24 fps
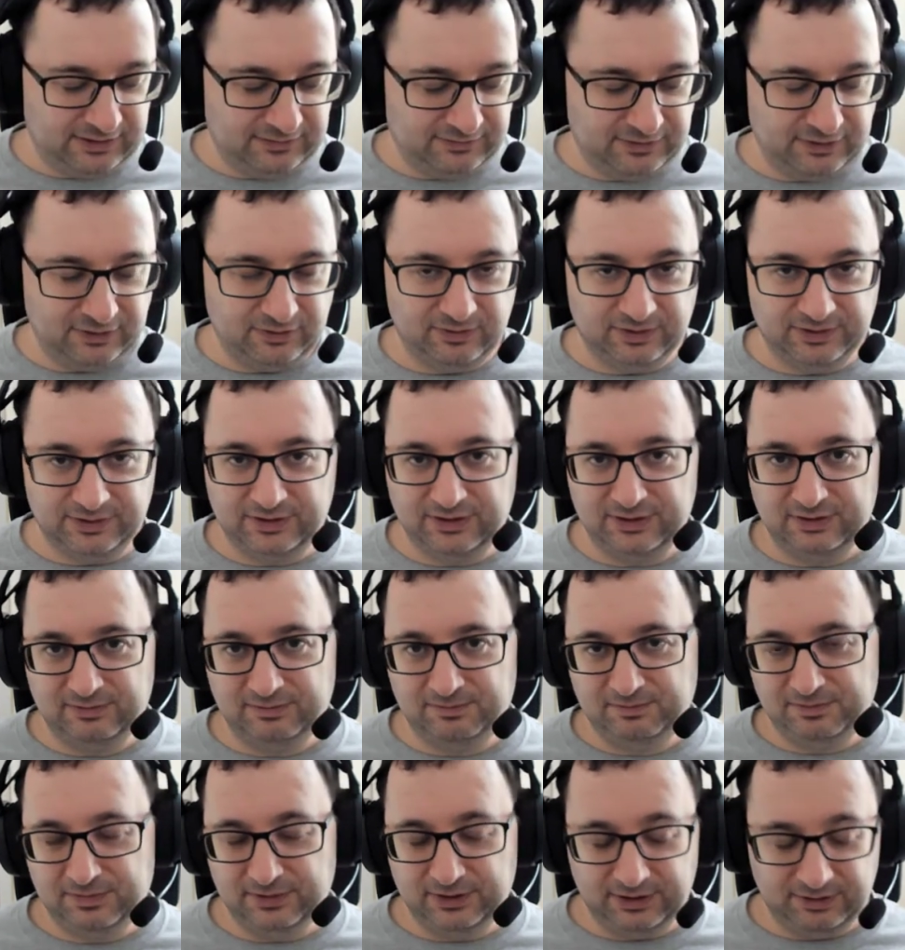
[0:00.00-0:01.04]
If you want to
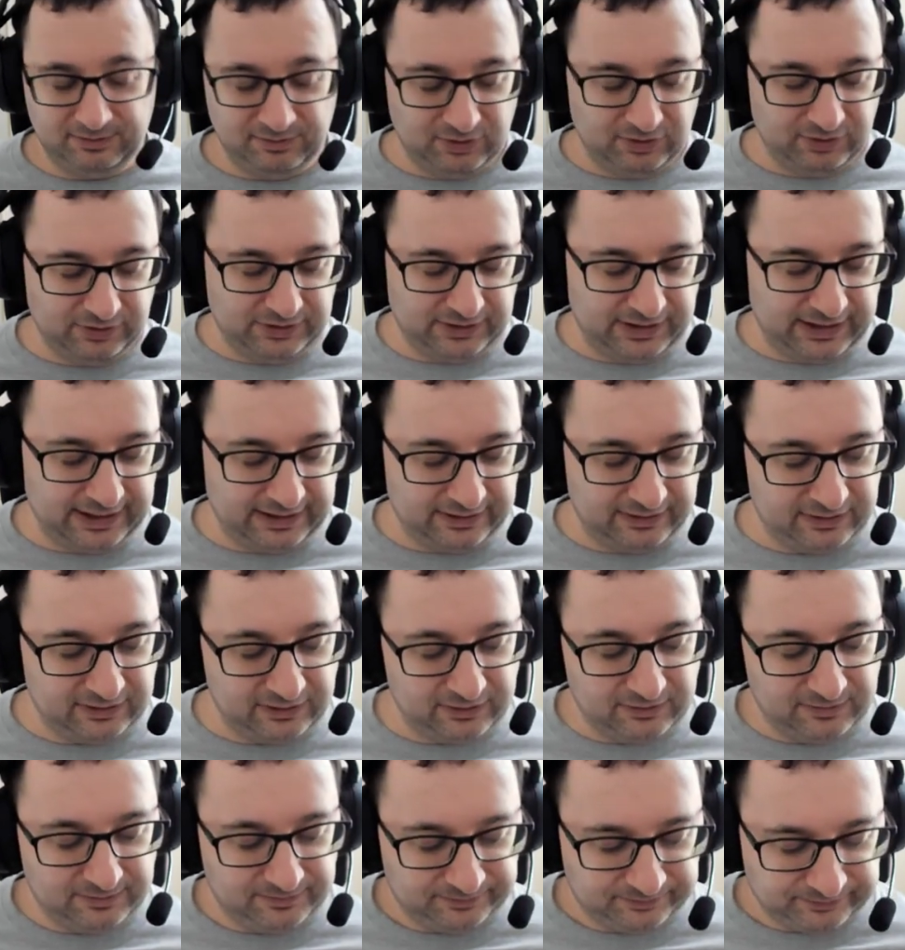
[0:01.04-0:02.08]
learn more, you can do
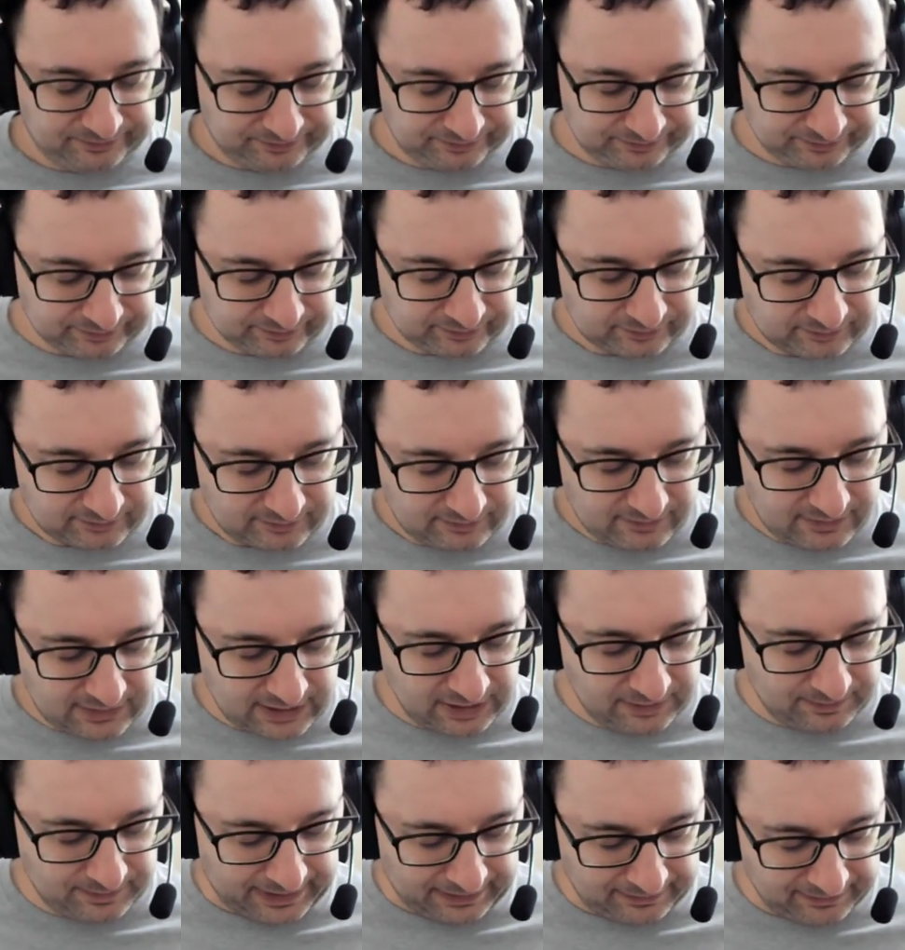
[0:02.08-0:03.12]

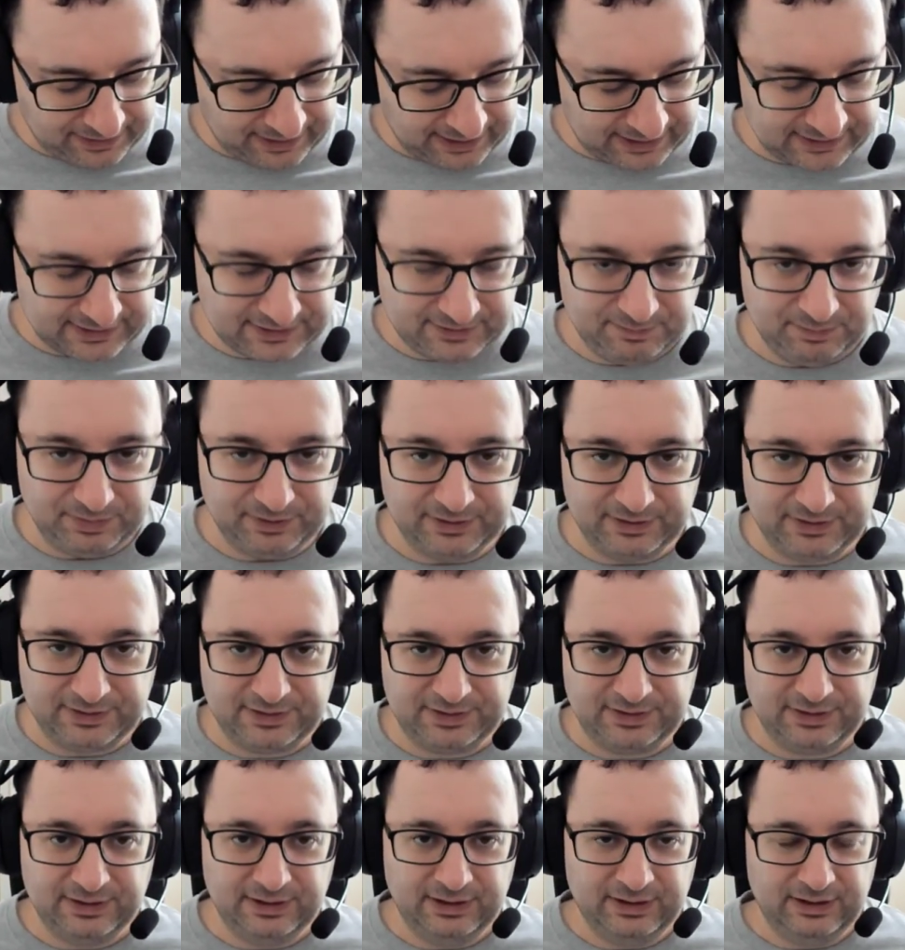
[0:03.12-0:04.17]
about that,
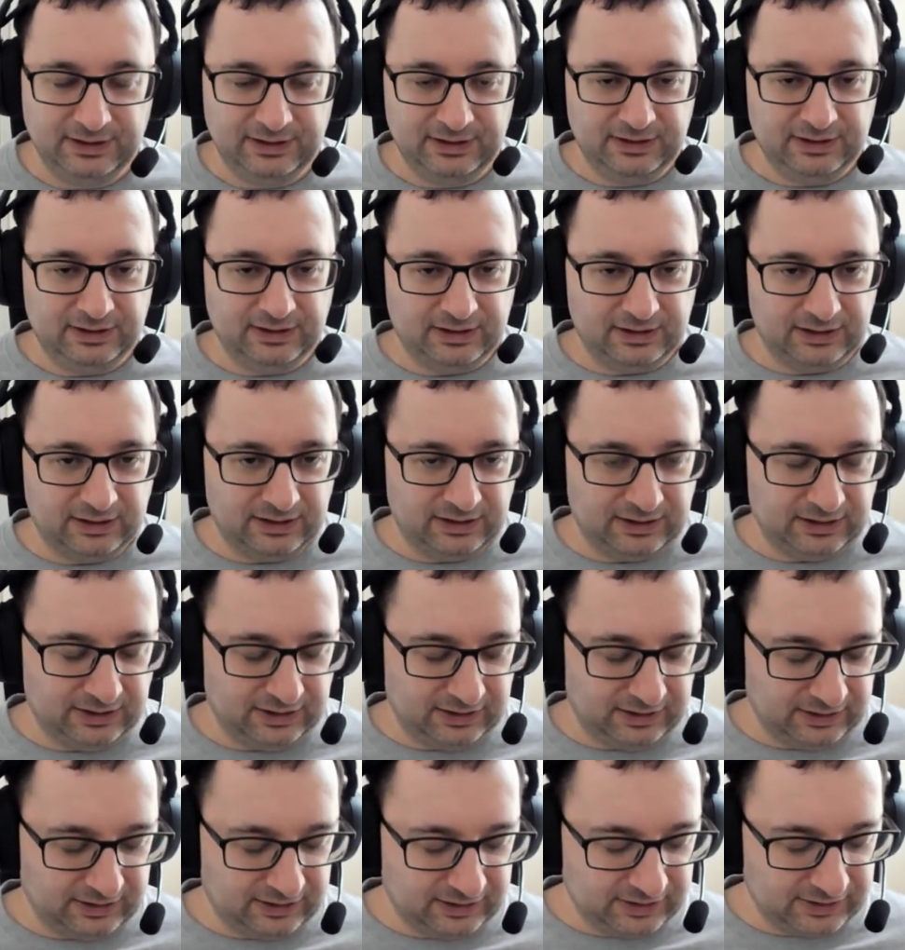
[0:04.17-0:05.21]
but
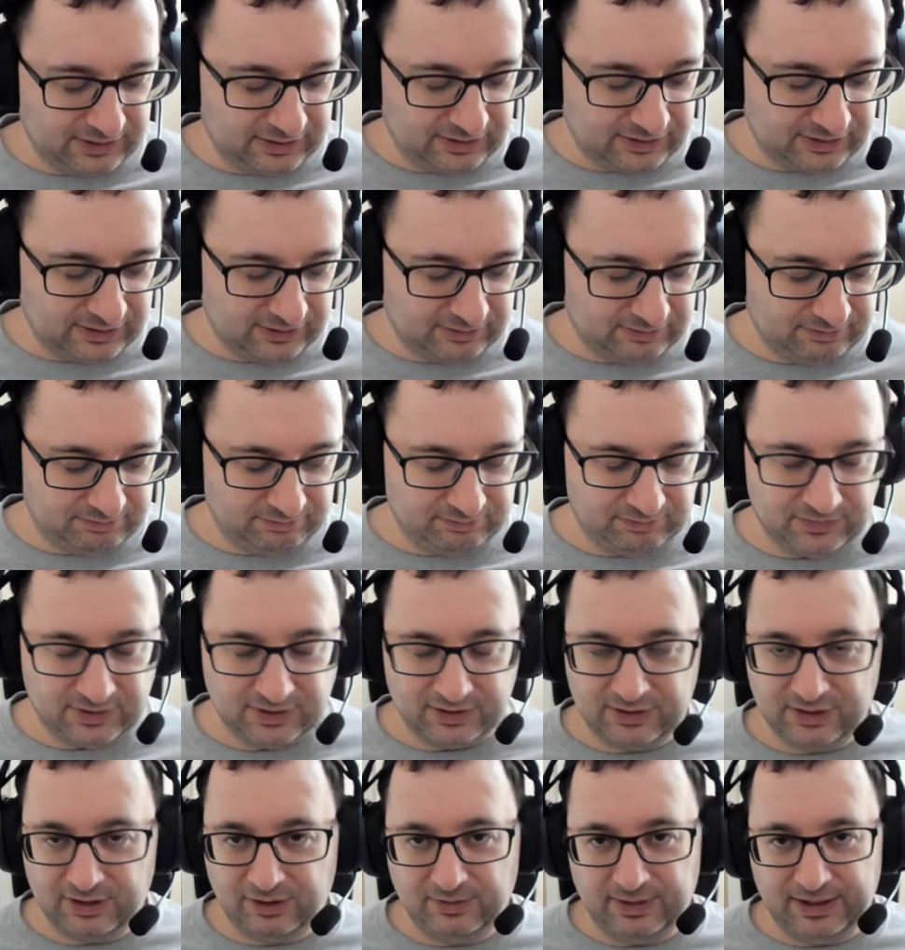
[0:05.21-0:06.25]
there's
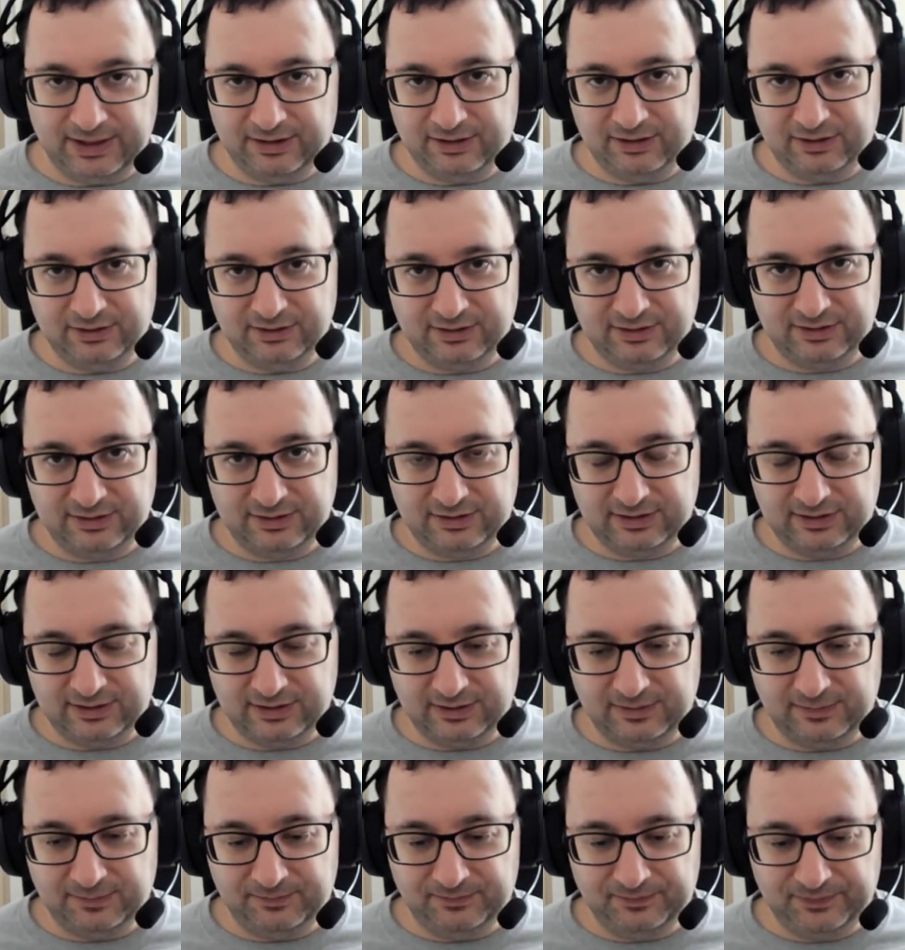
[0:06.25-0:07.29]
no way
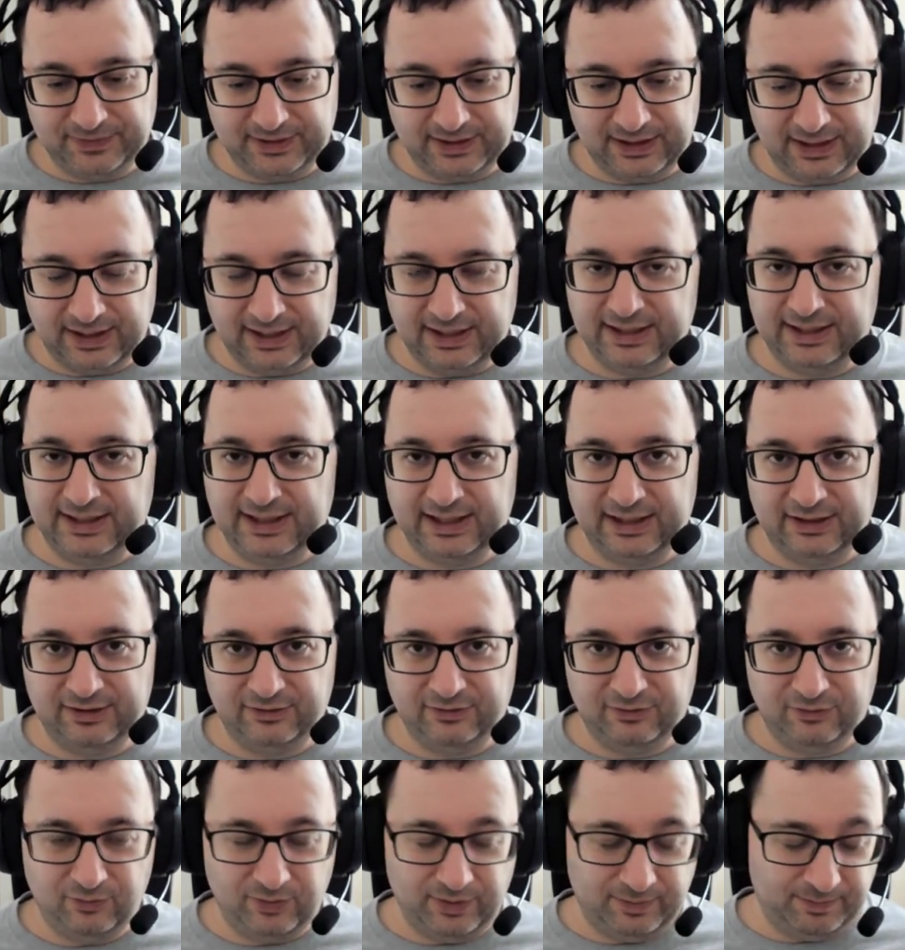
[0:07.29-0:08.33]
that any kind
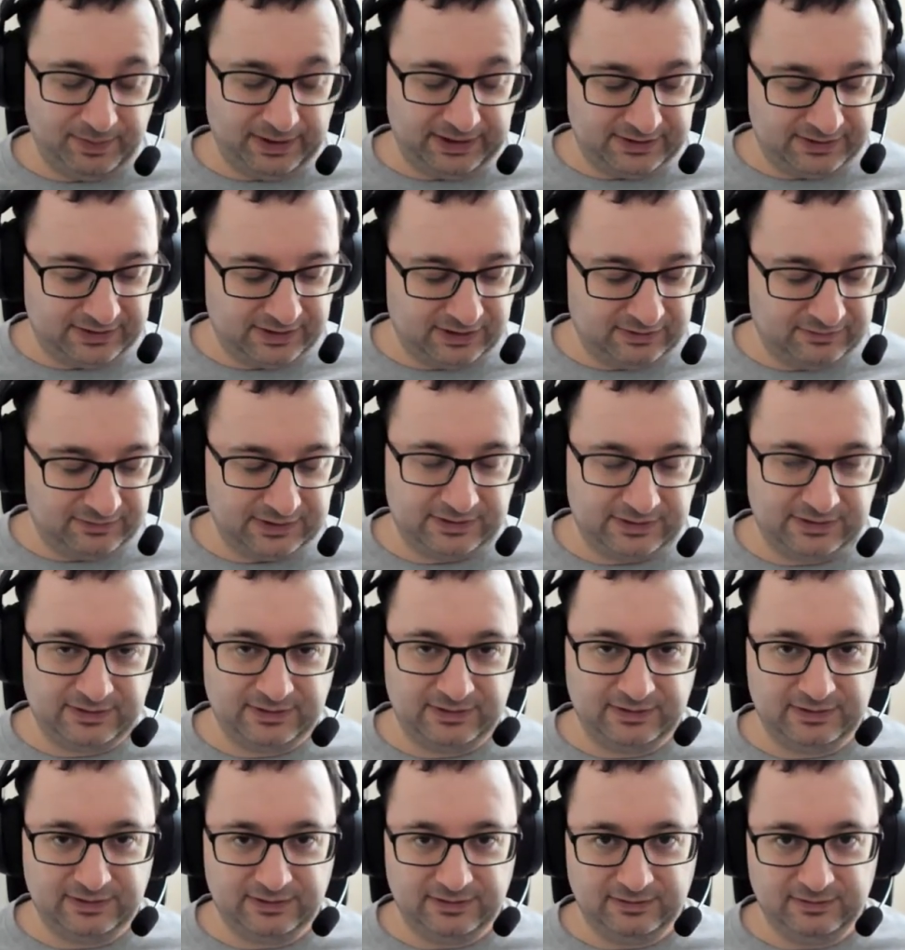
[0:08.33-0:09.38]
of web-based
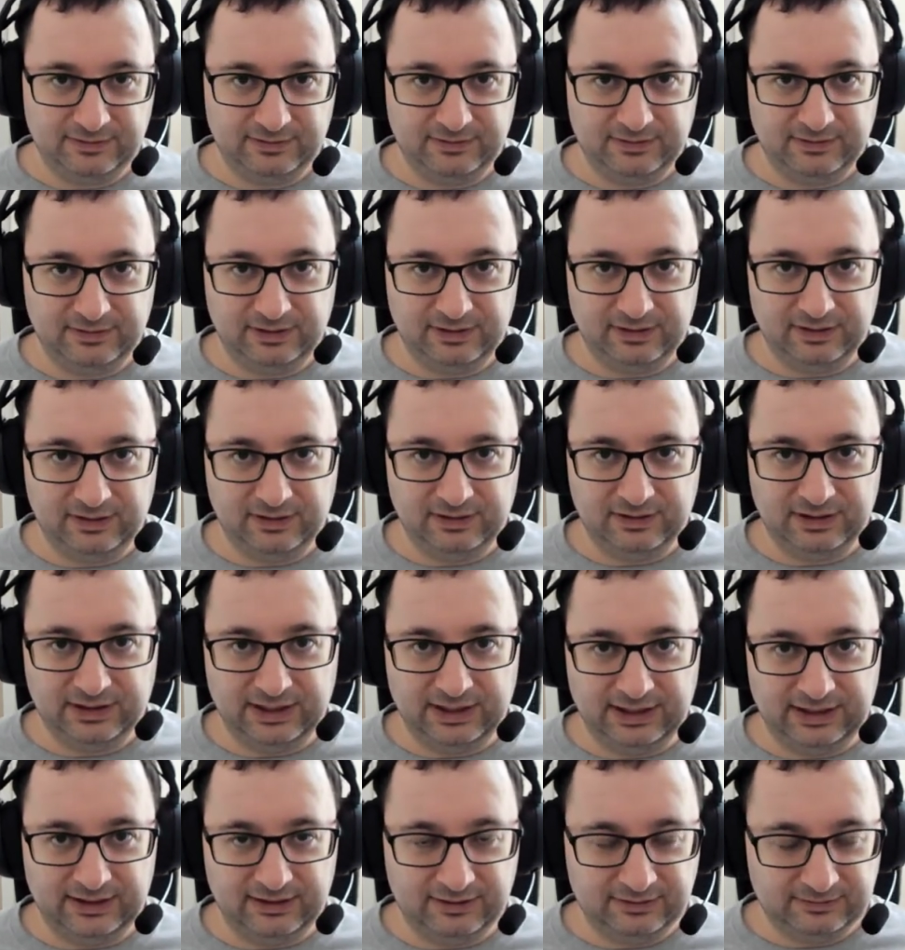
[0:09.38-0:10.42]
service
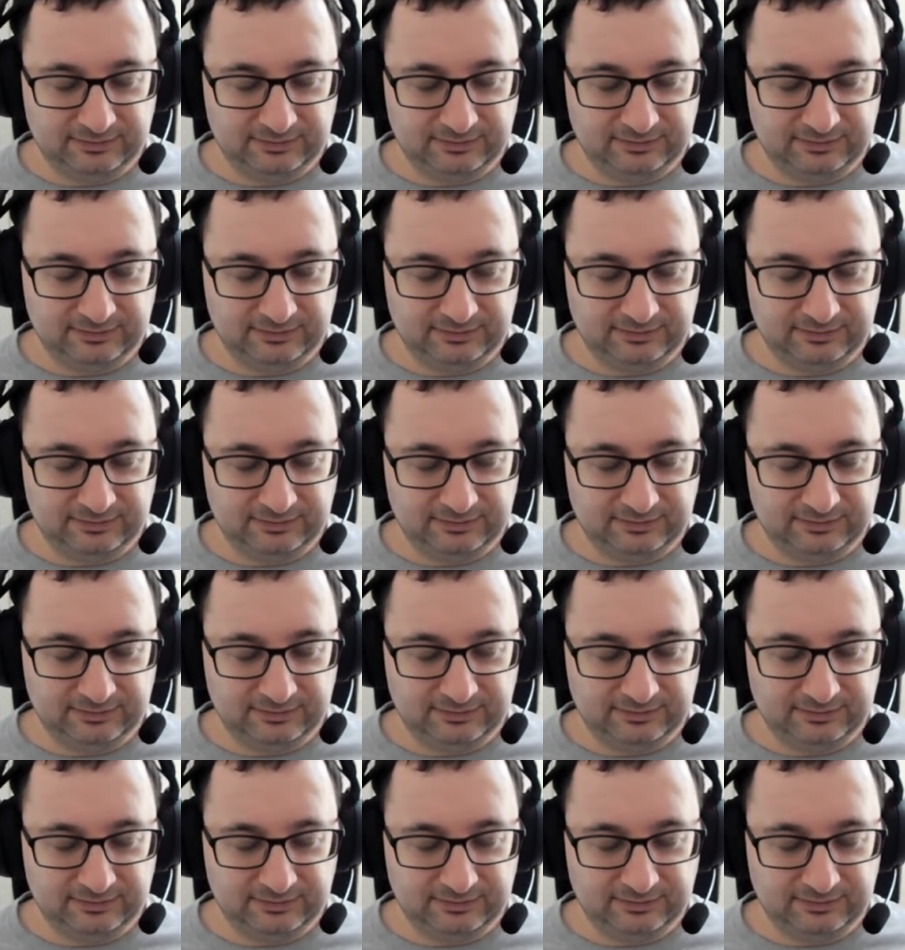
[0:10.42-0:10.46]
like